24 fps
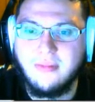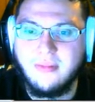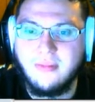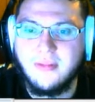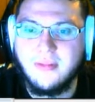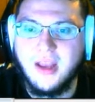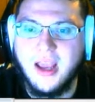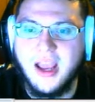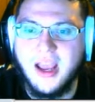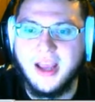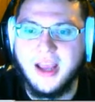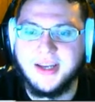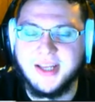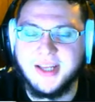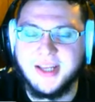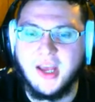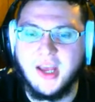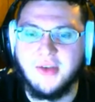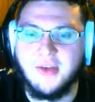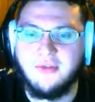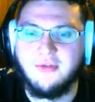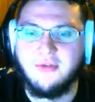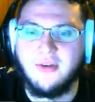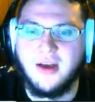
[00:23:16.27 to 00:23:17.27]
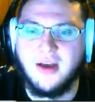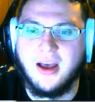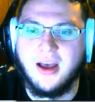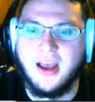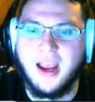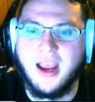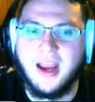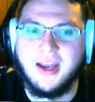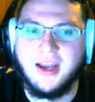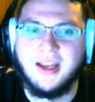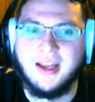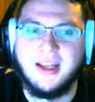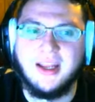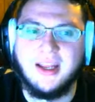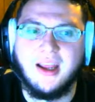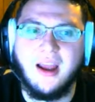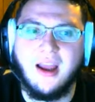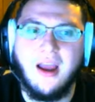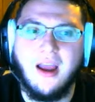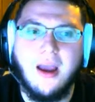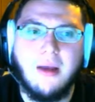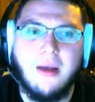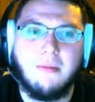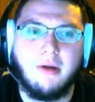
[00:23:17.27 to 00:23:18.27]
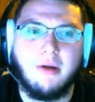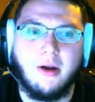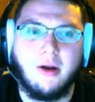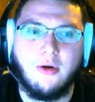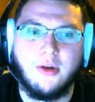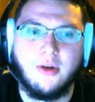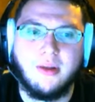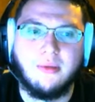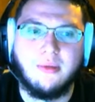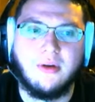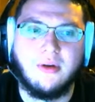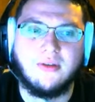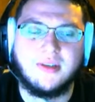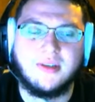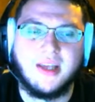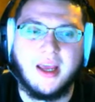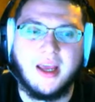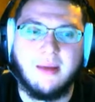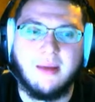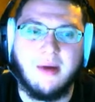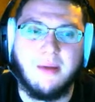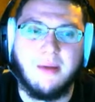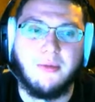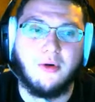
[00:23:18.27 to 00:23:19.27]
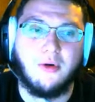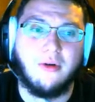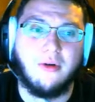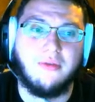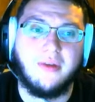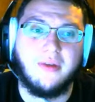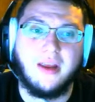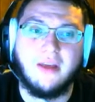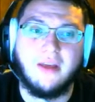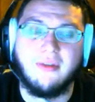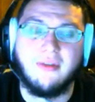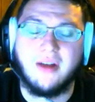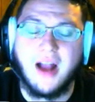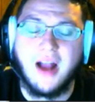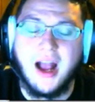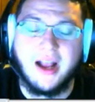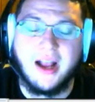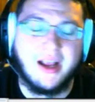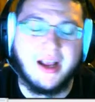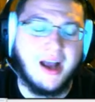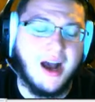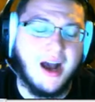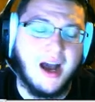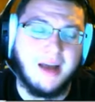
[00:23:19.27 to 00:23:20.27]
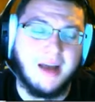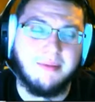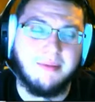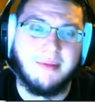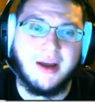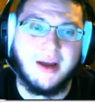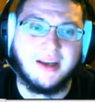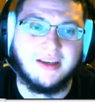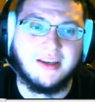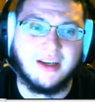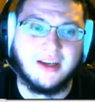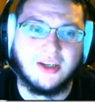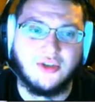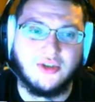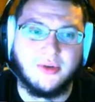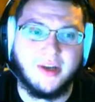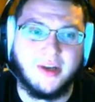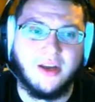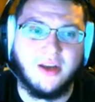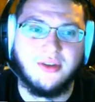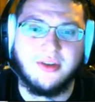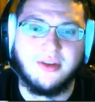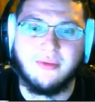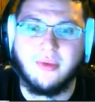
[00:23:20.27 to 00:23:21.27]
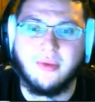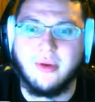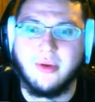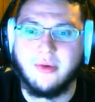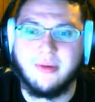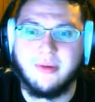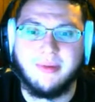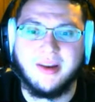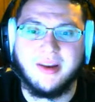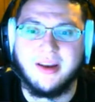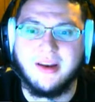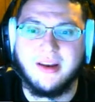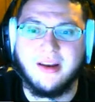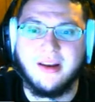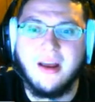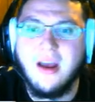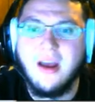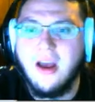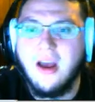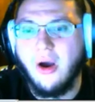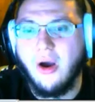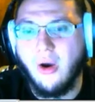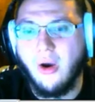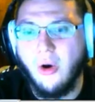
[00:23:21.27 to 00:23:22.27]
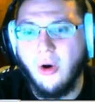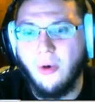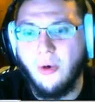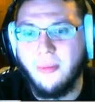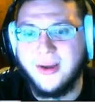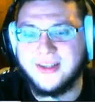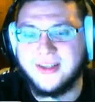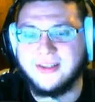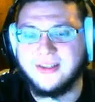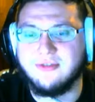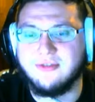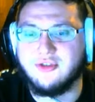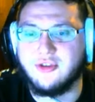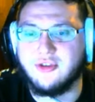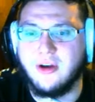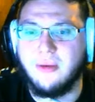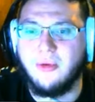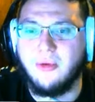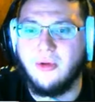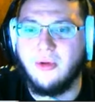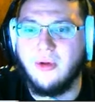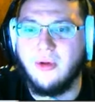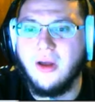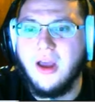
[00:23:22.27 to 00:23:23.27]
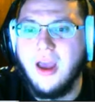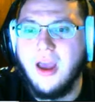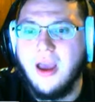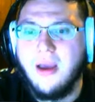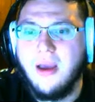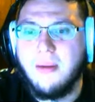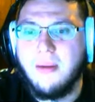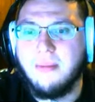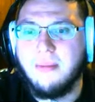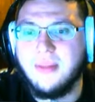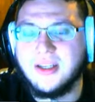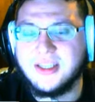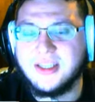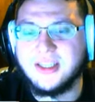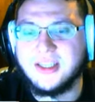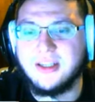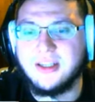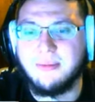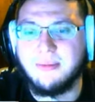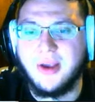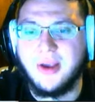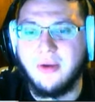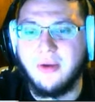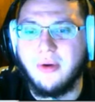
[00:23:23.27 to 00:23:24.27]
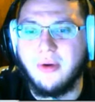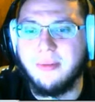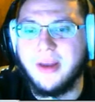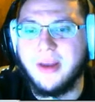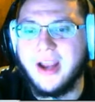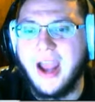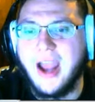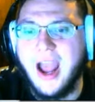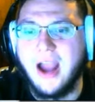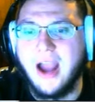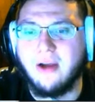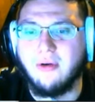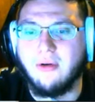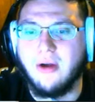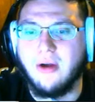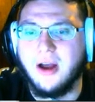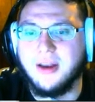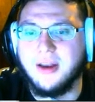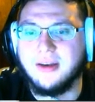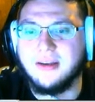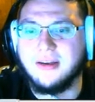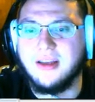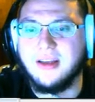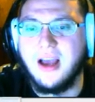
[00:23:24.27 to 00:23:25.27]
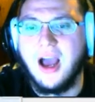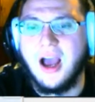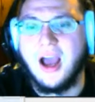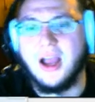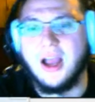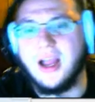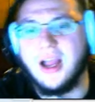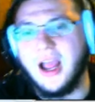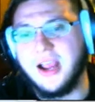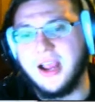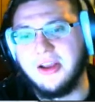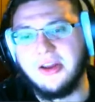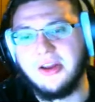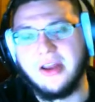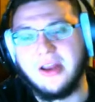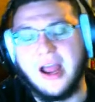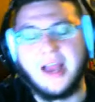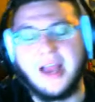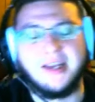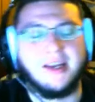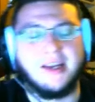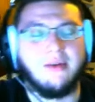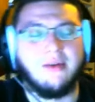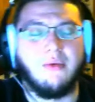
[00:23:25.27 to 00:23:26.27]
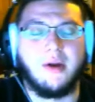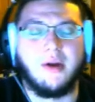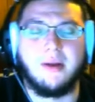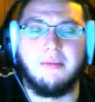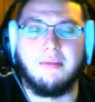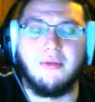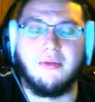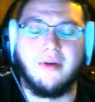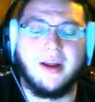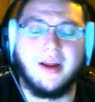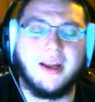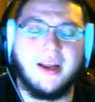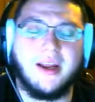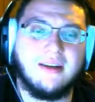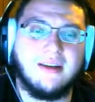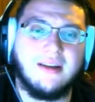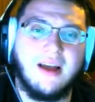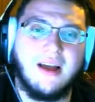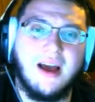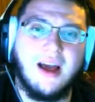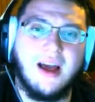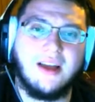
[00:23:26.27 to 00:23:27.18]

And if any priority moves came up, or if he ever got caught by Doug Trio, then we would have been in a whole mess of trouble. This is a big one. Mega Aggron, I didn't want to bring.